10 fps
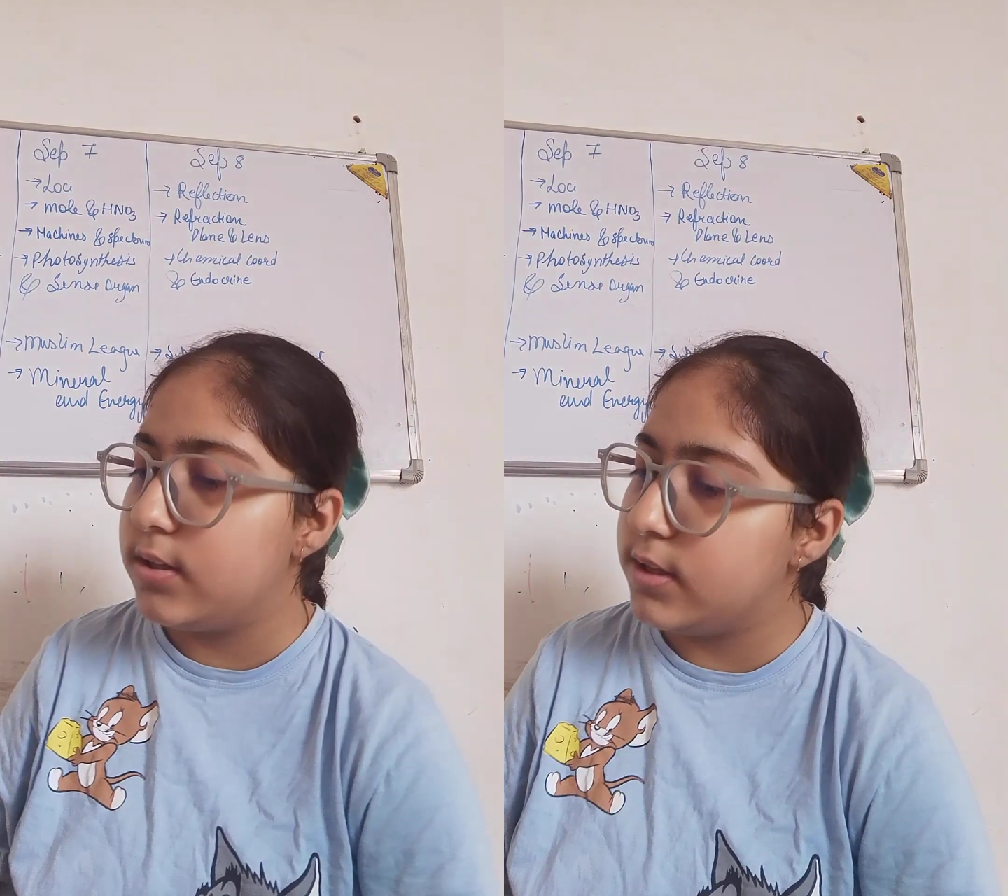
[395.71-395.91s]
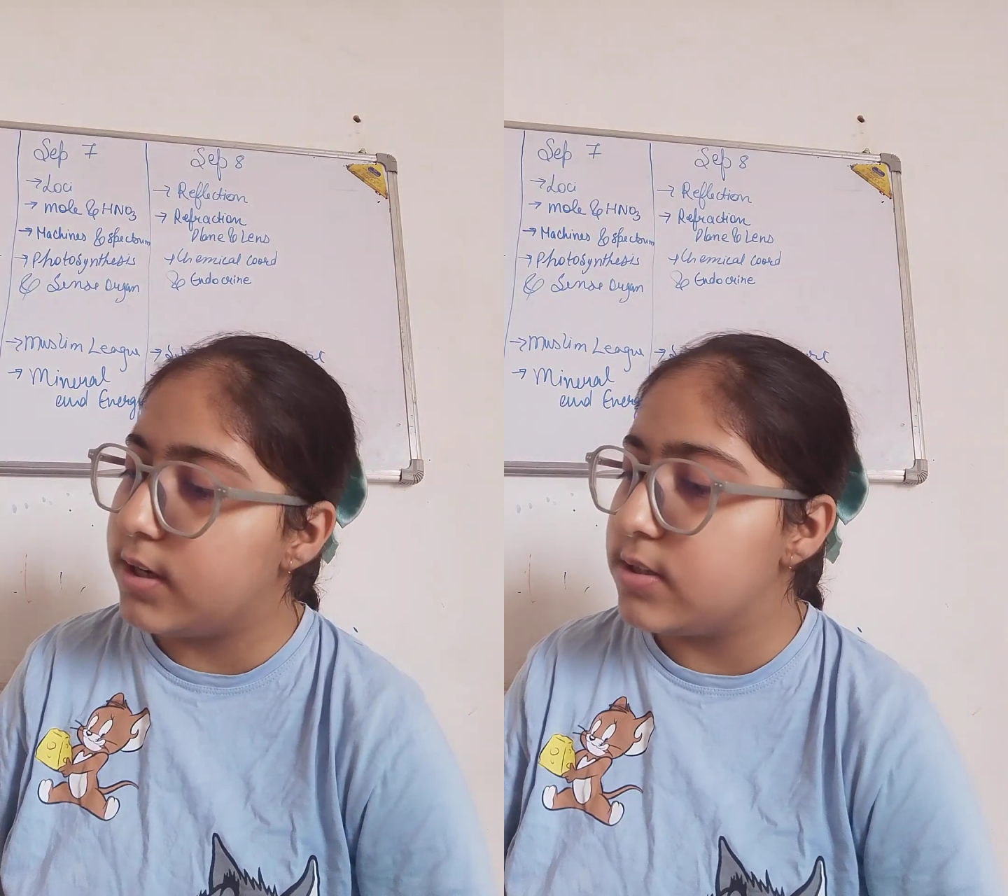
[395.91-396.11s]

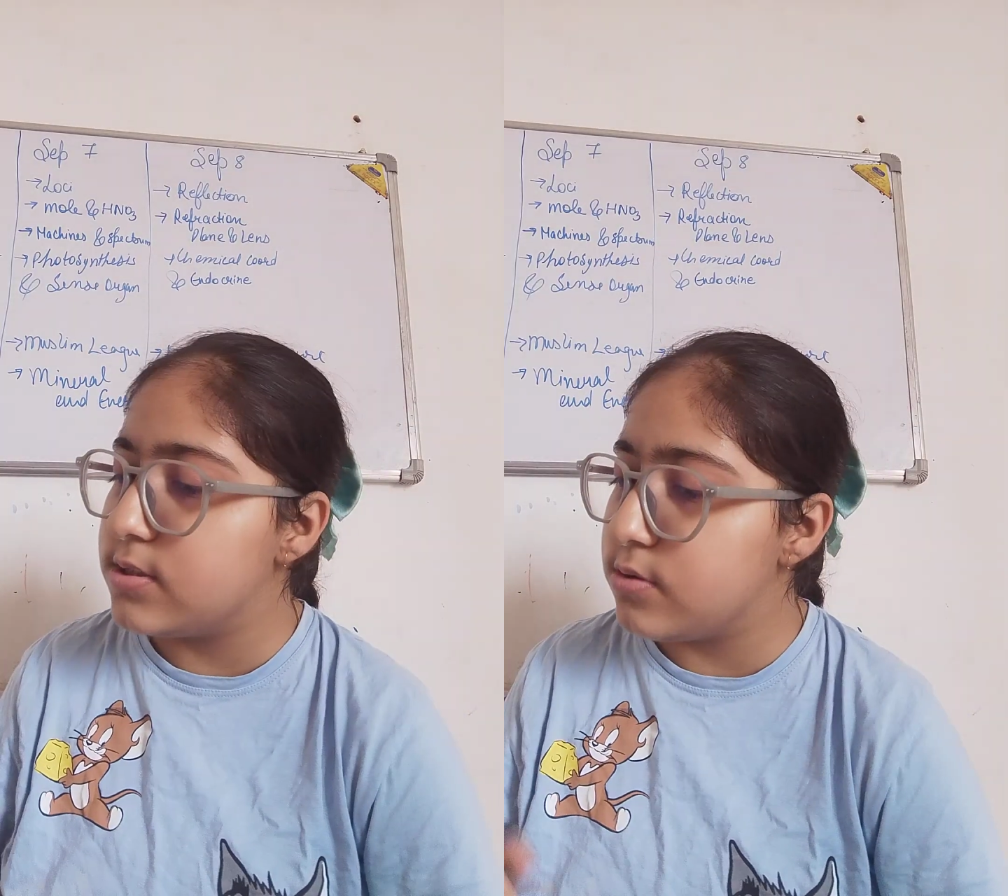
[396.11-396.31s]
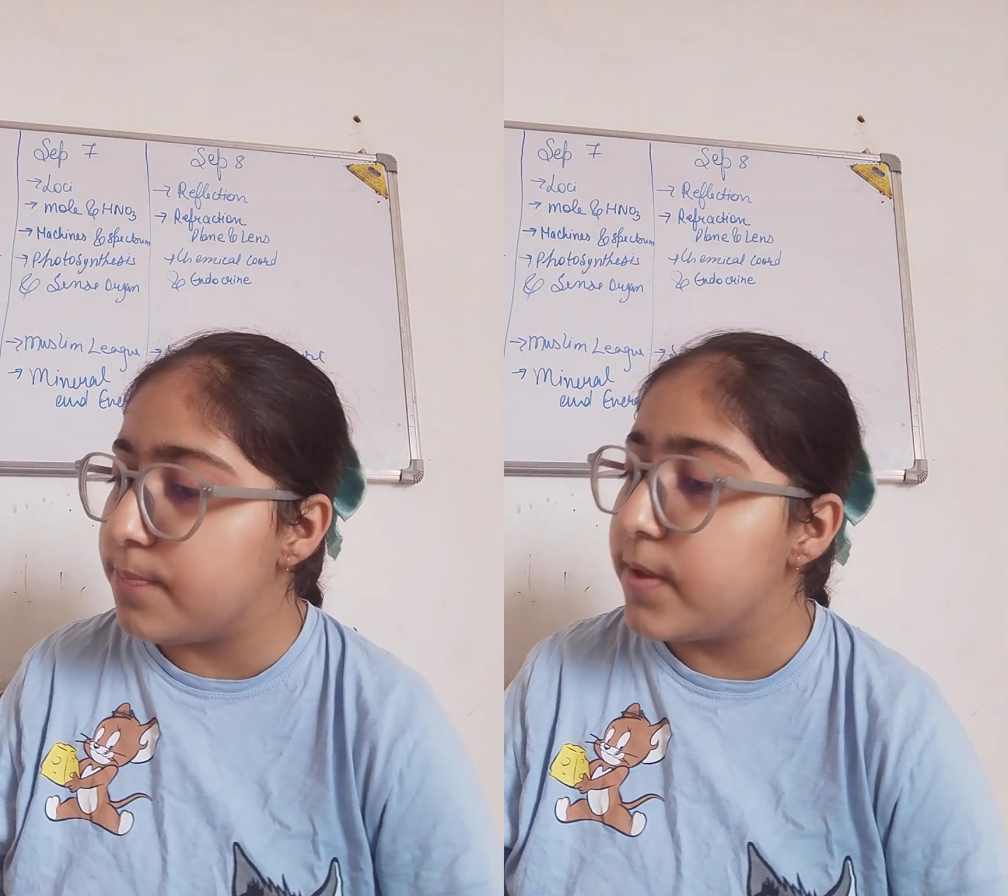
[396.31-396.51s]
that is
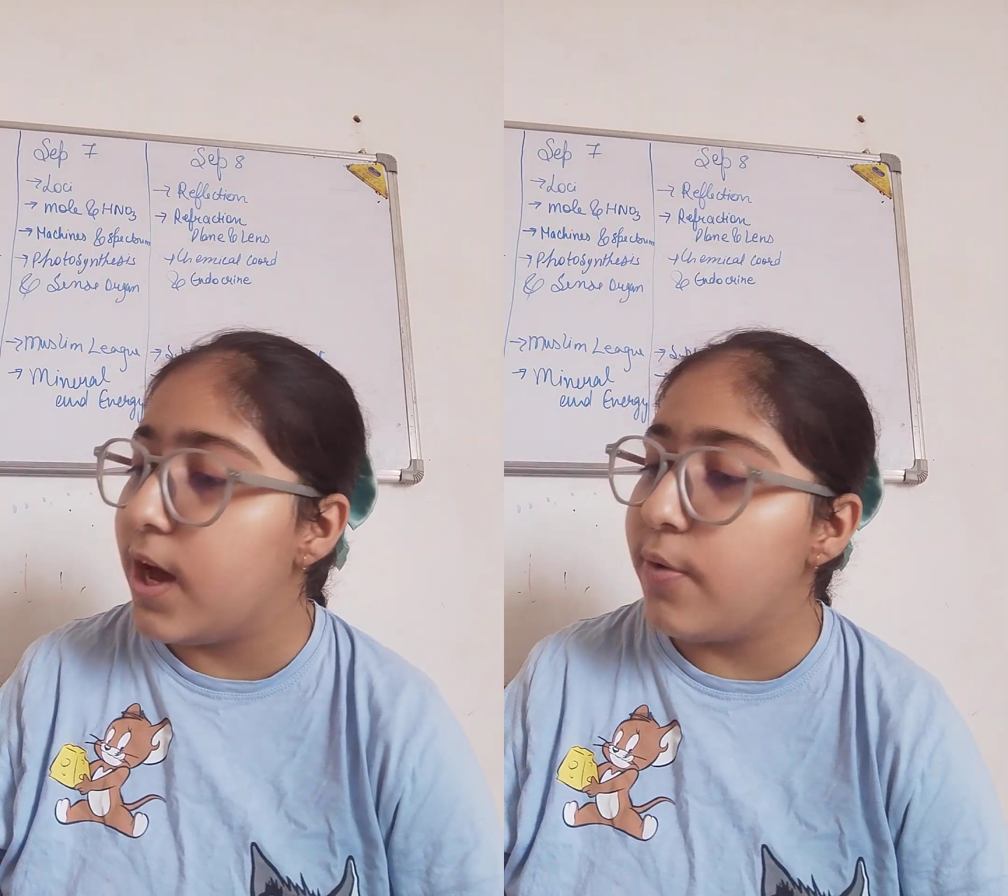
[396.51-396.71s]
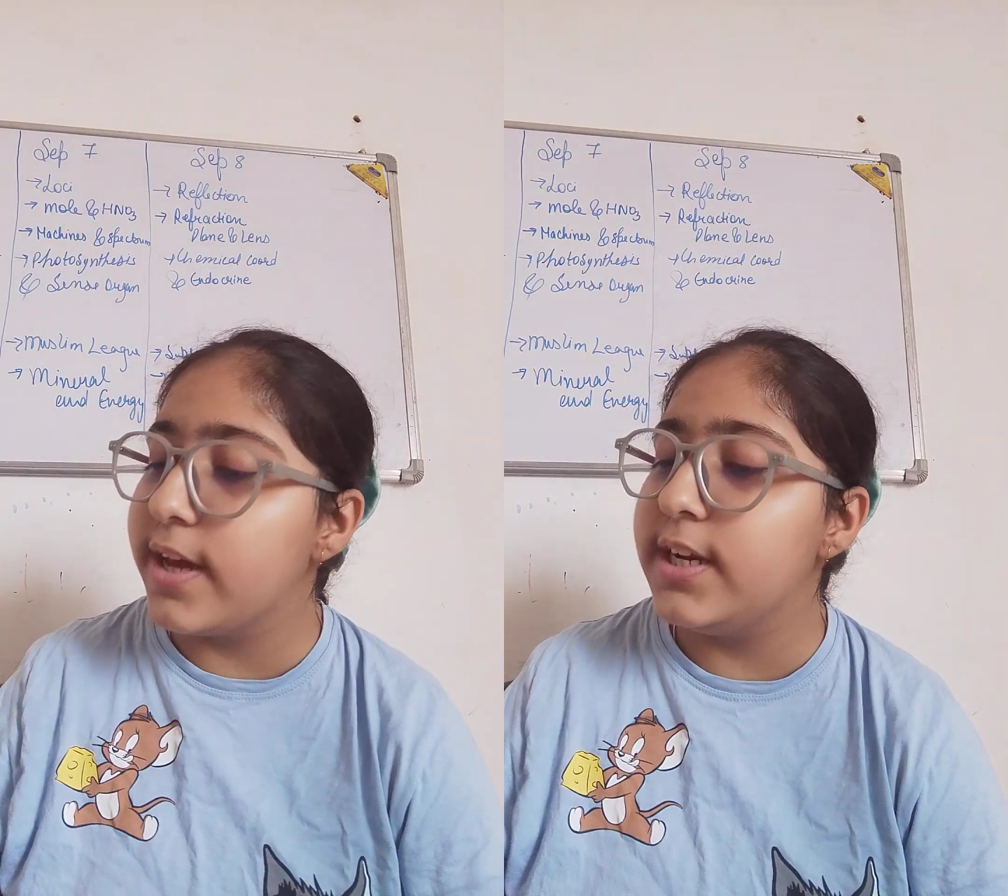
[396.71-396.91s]
done.
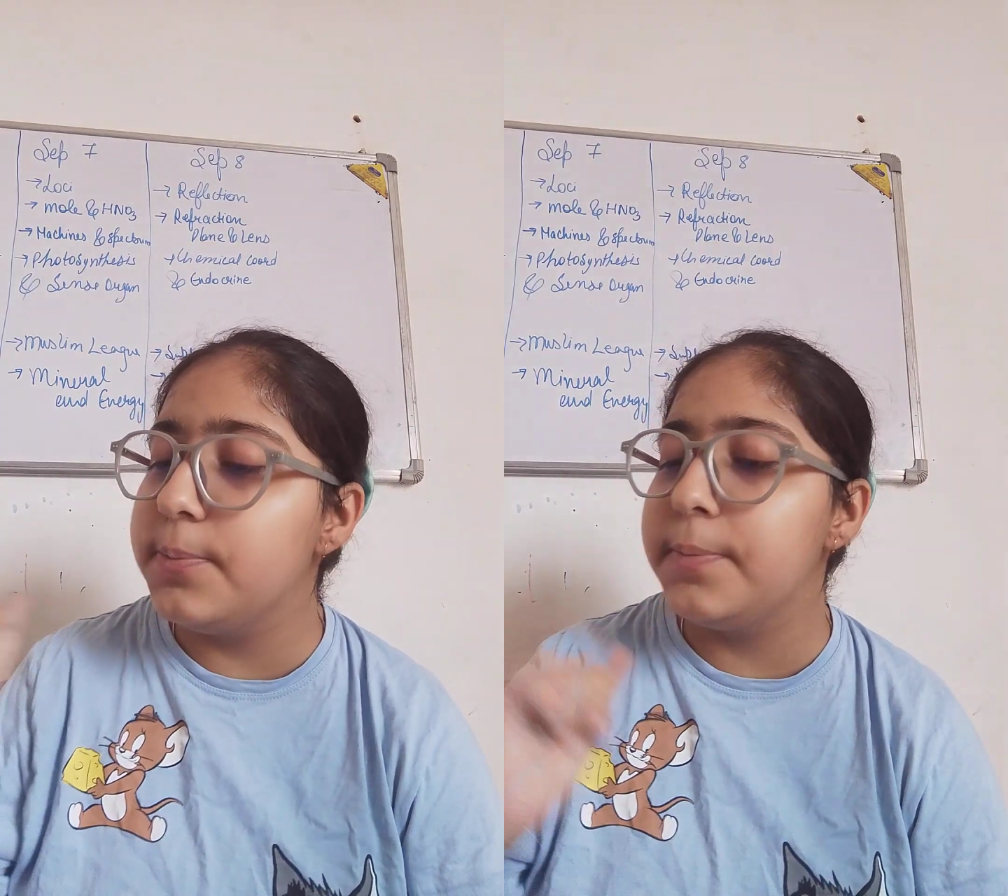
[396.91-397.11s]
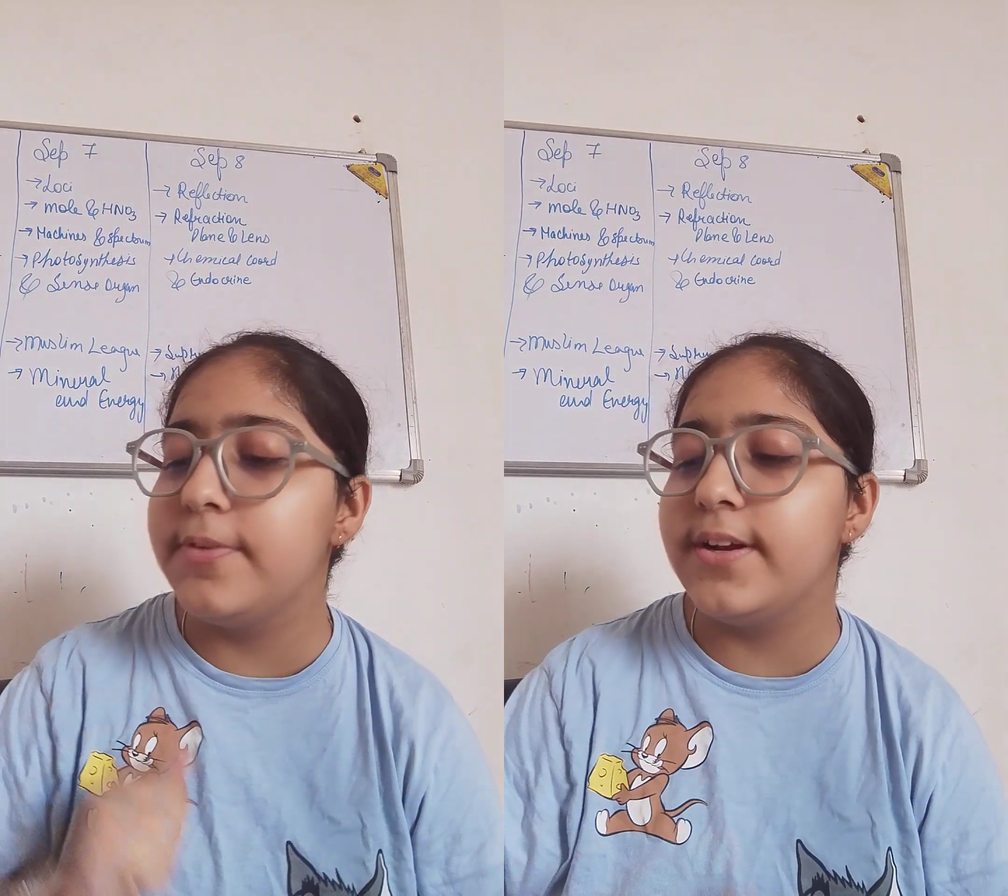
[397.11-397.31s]
How can
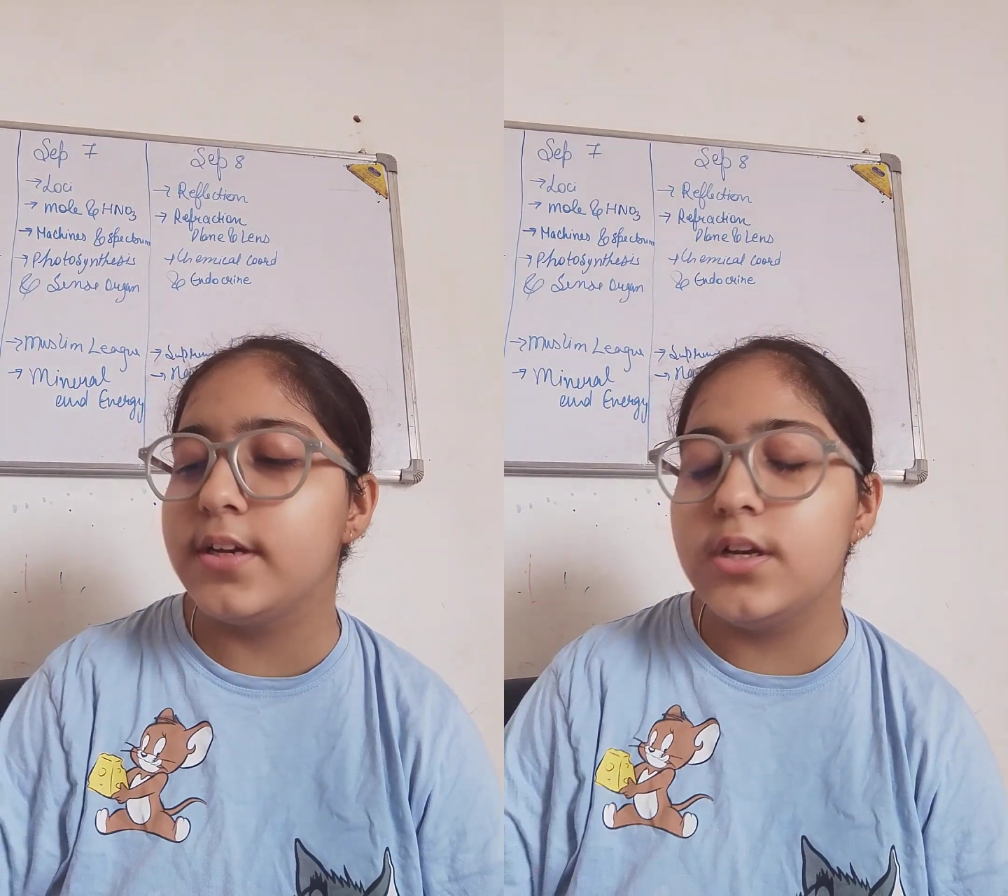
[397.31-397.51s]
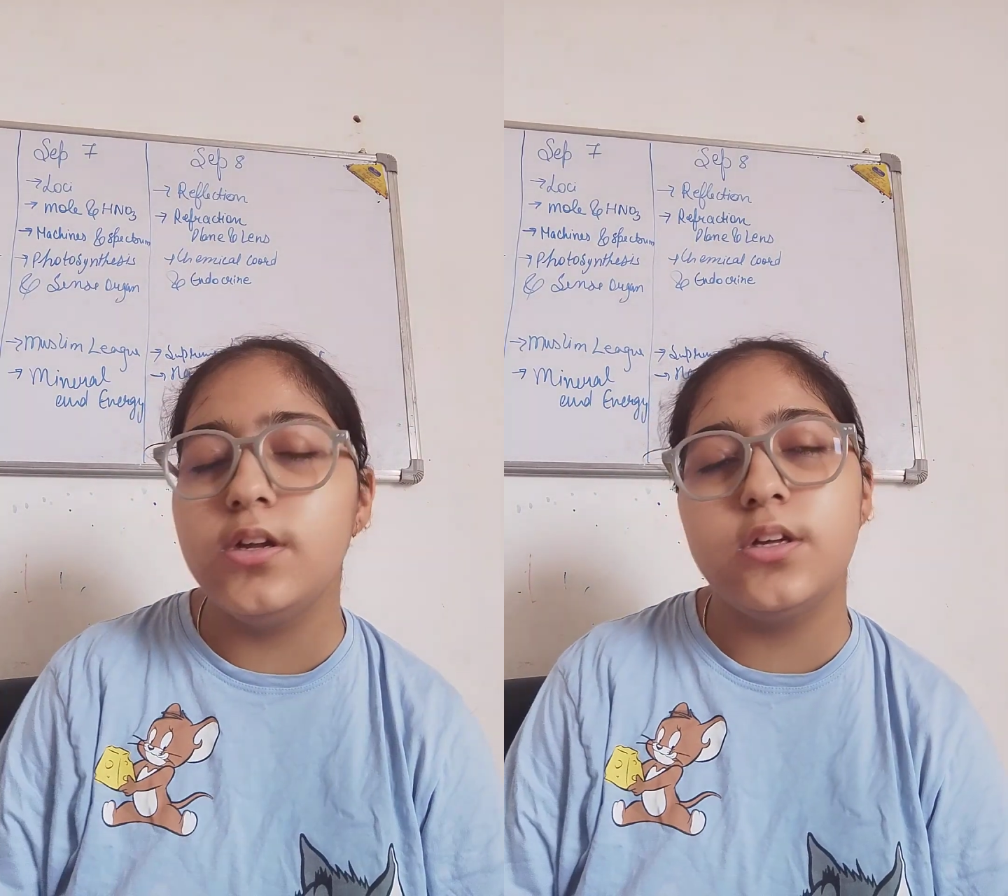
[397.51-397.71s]
it be
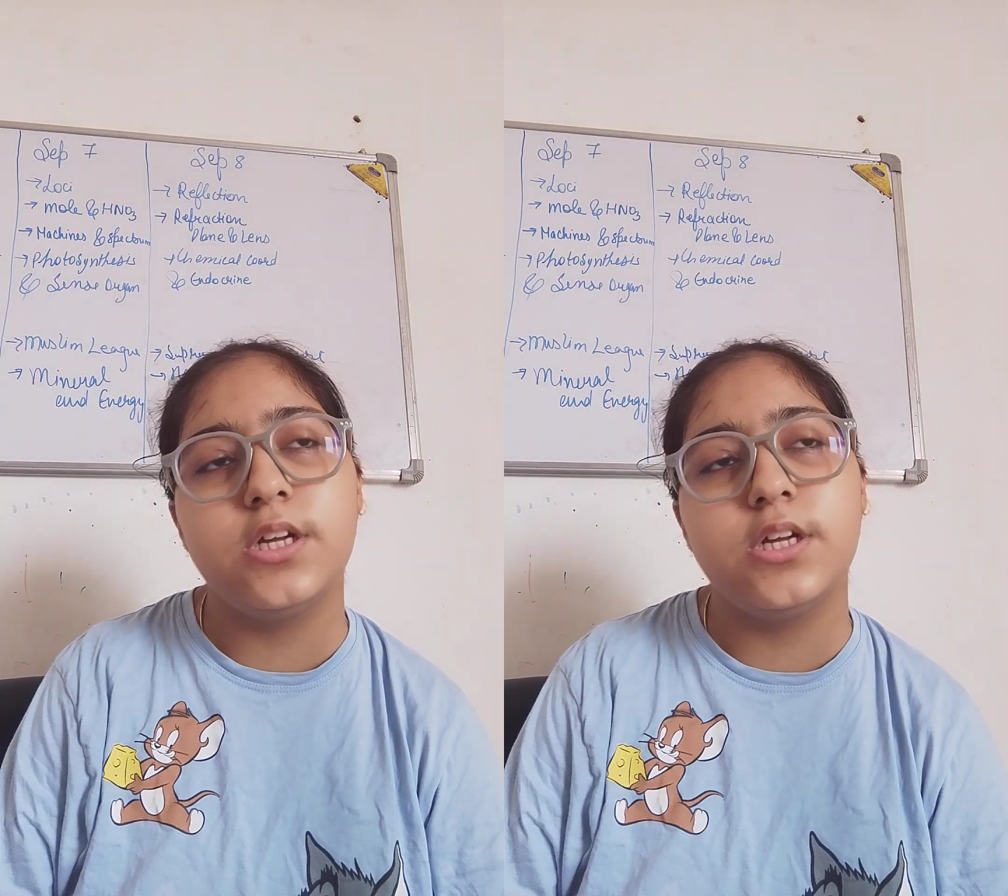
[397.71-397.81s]
prevented?